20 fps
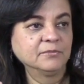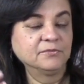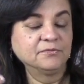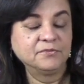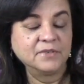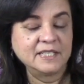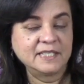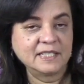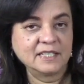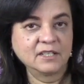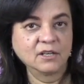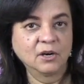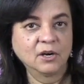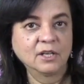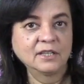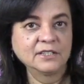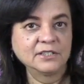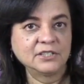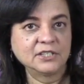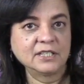
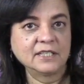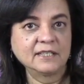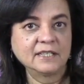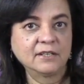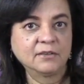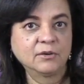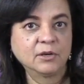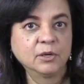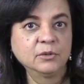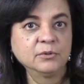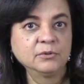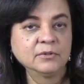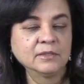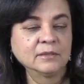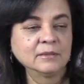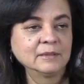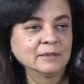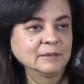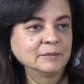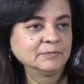physiology, their
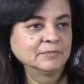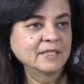own